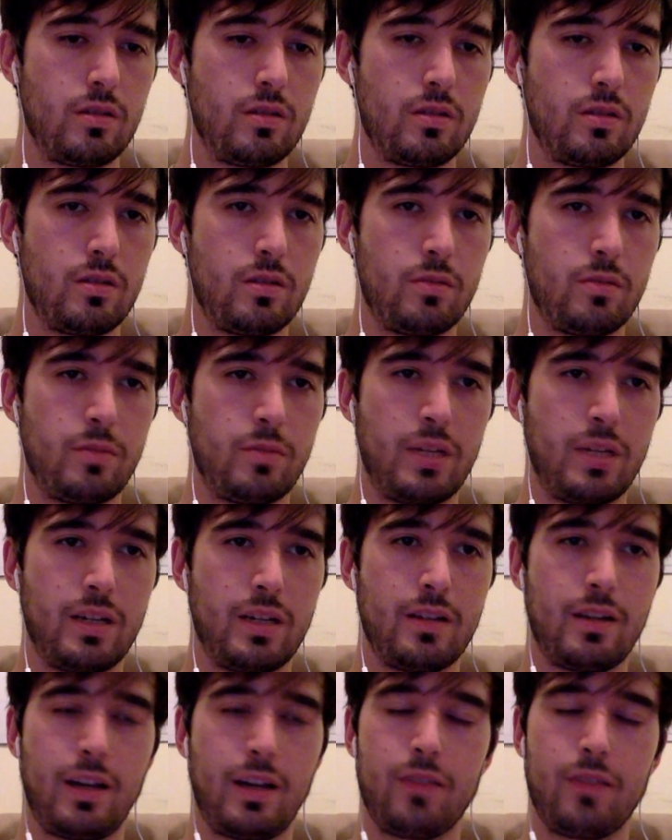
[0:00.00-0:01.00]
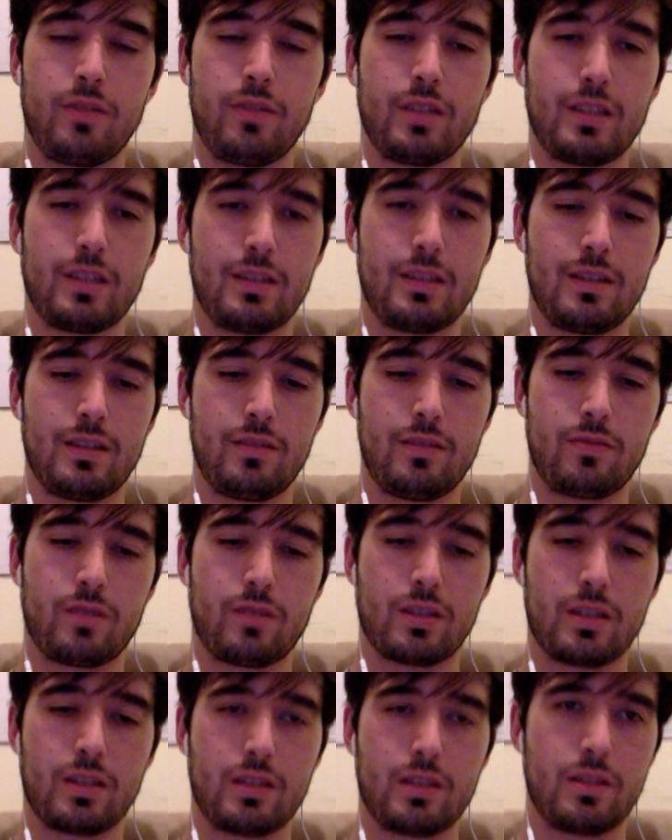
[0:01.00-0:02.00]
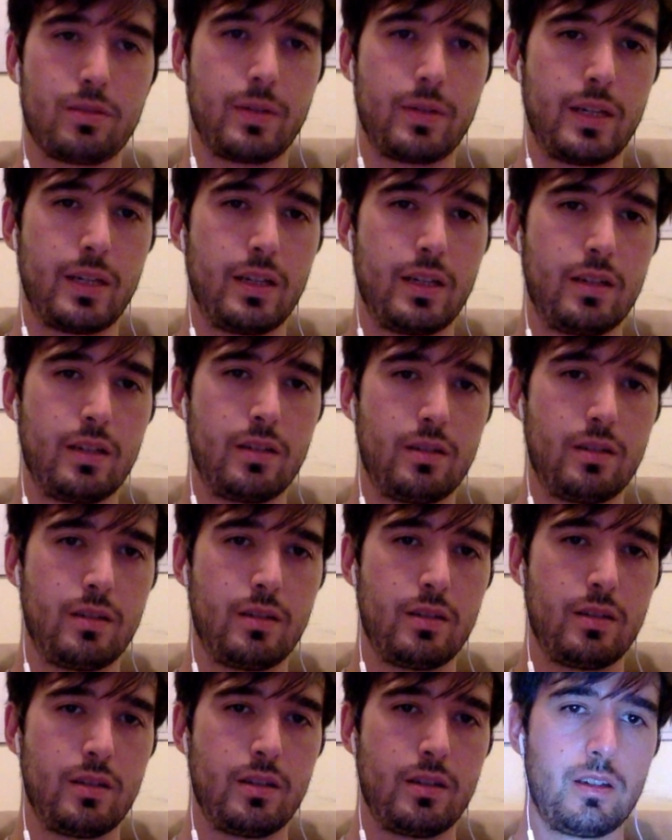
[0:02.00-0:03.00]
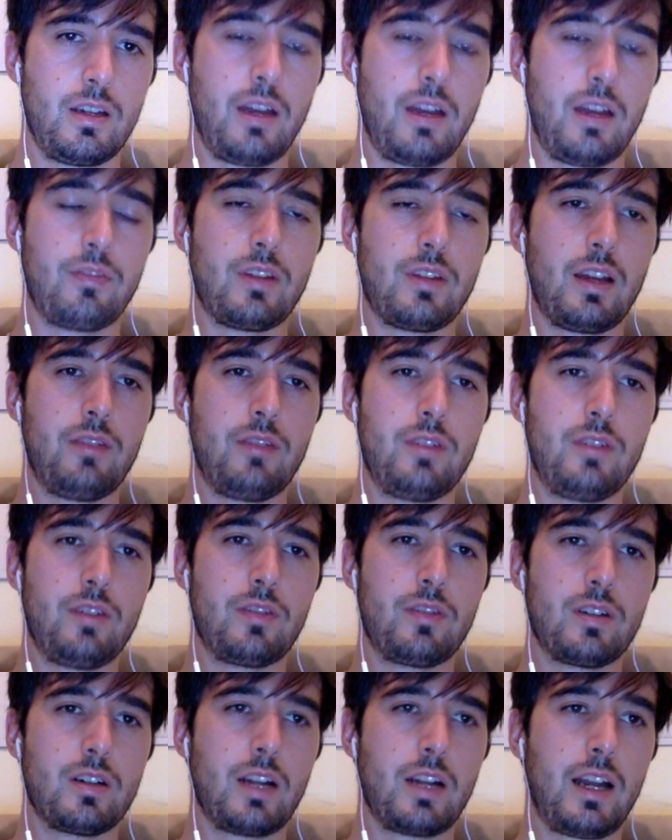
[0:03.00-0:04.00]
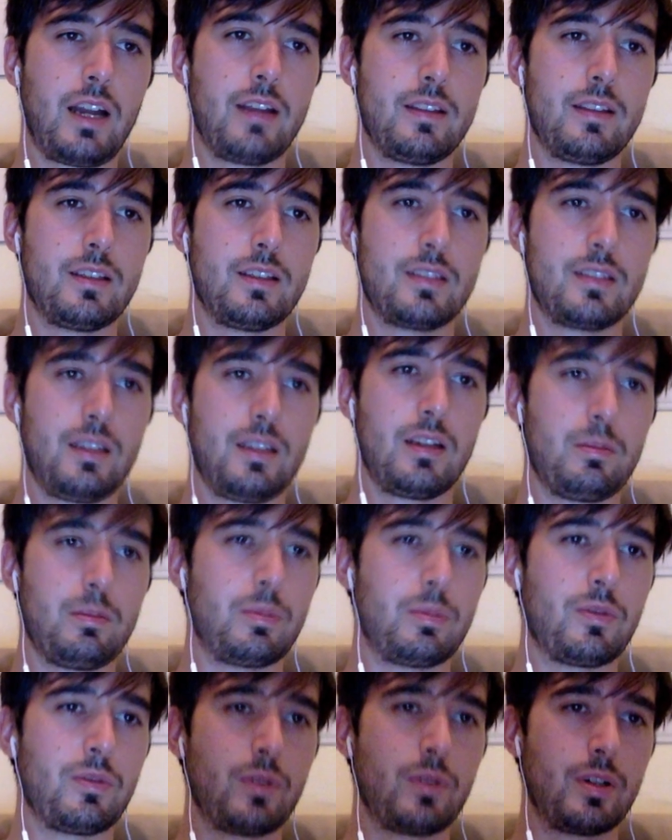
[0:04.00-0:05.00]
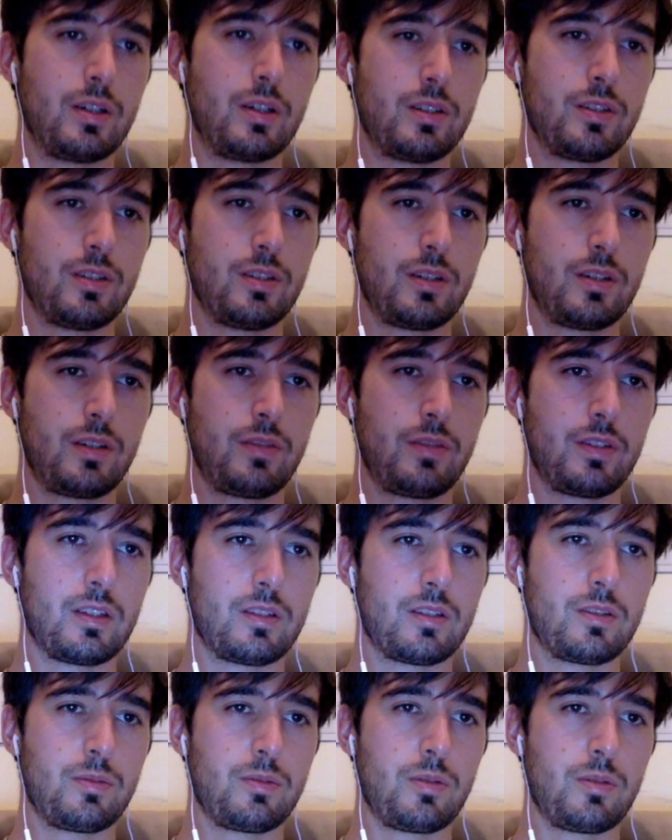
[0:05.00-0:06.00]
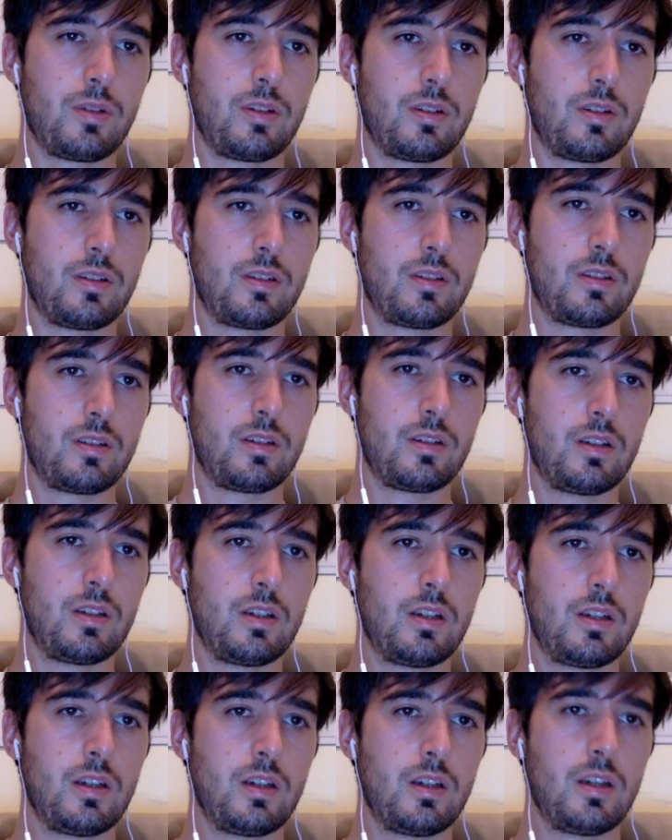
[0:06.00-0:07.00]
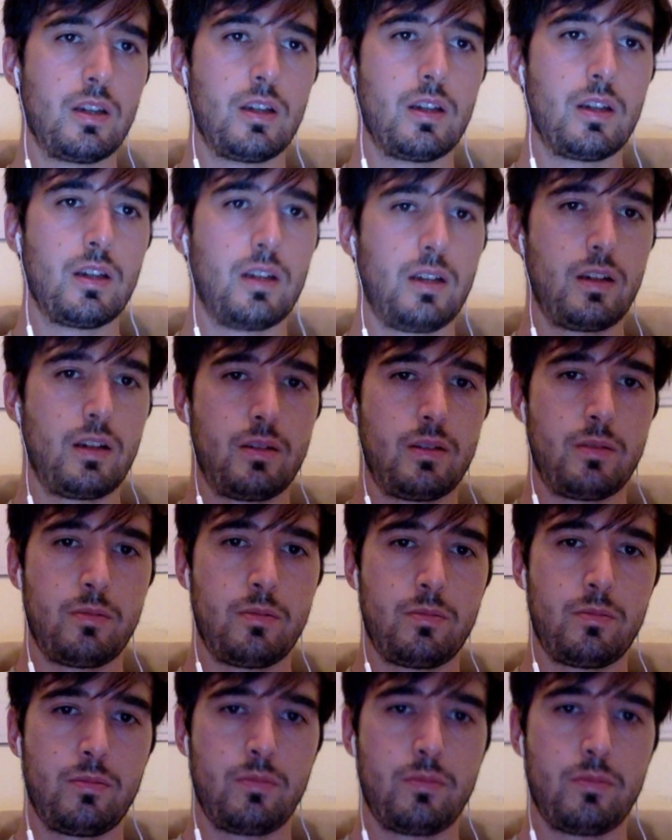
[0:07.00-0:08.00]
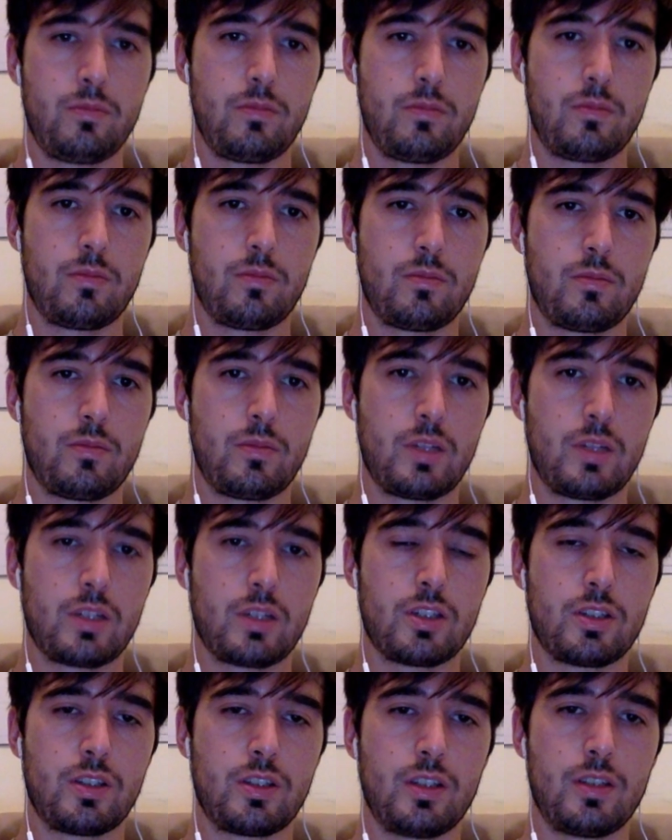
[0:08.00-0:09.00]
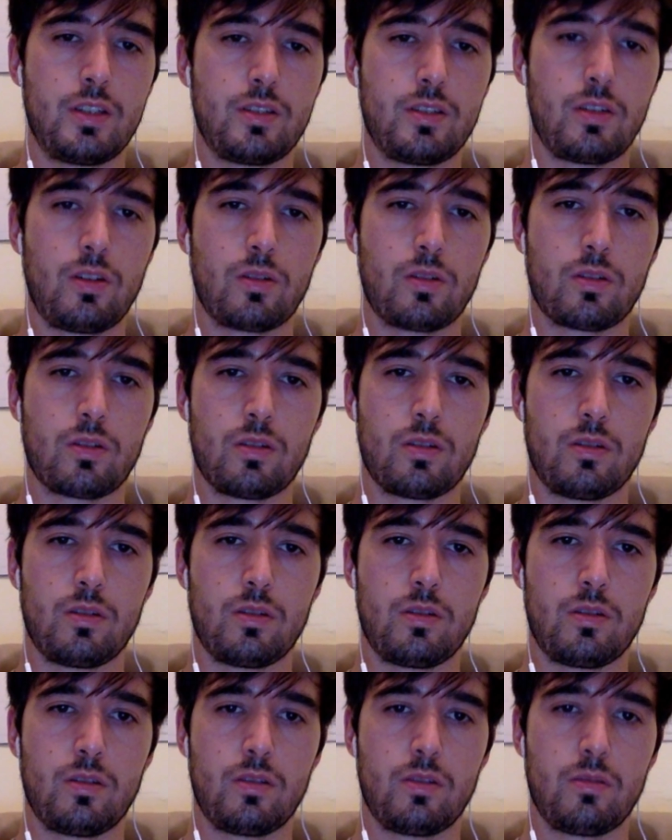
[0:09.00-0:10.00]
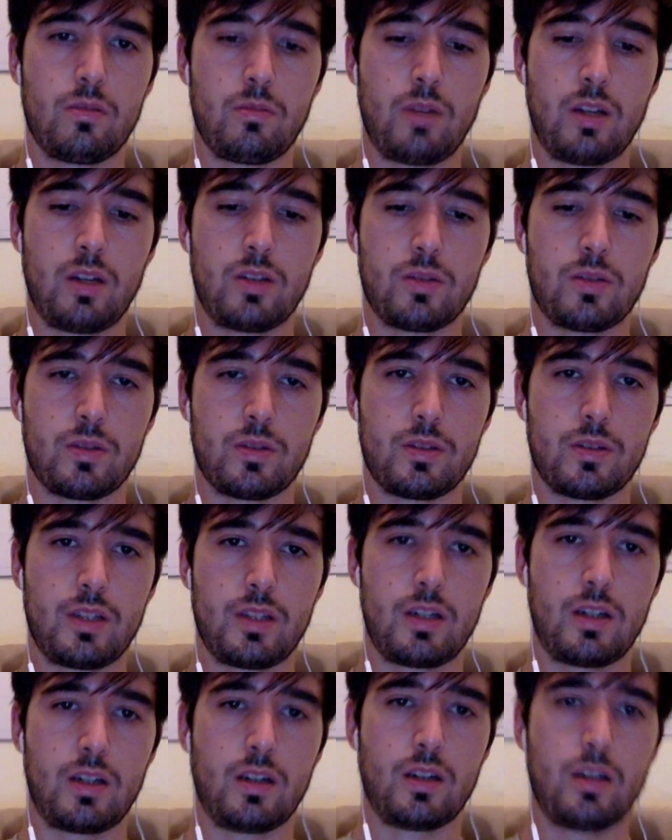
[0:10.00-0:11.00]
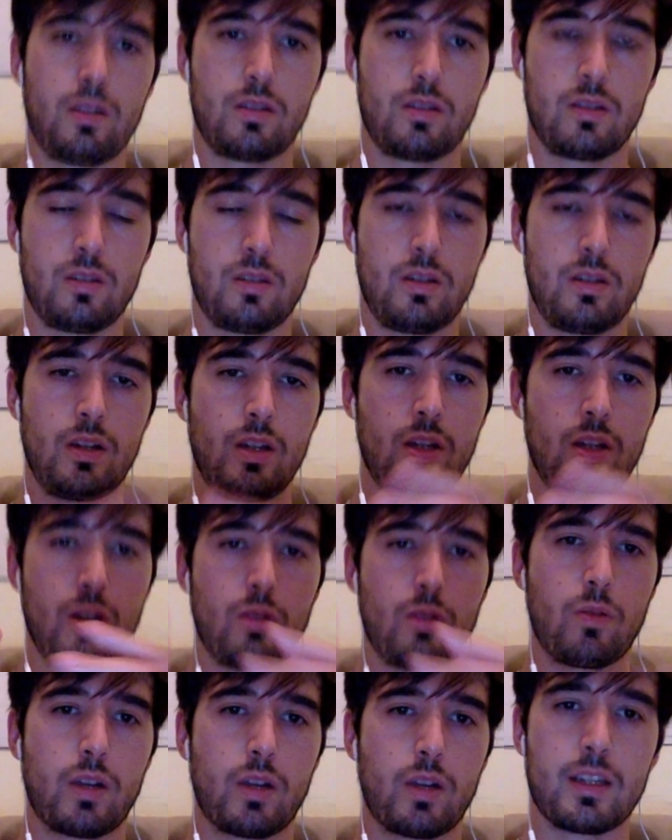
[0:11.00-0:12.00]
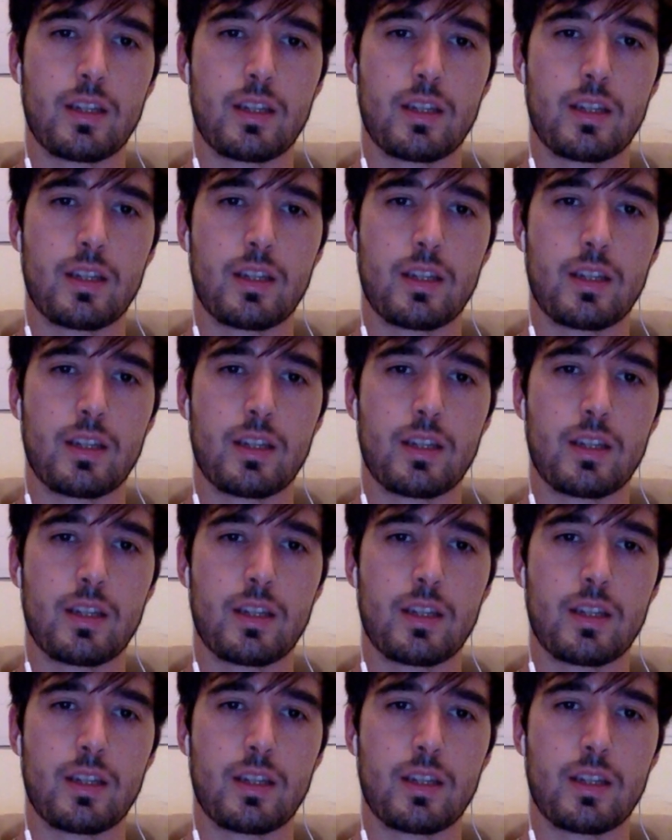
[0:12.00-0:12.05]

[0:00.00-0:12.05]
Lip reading: Oh man, I really love working this way. I've never had this setup before, so I feel spoiled. Like just these local modules that are all working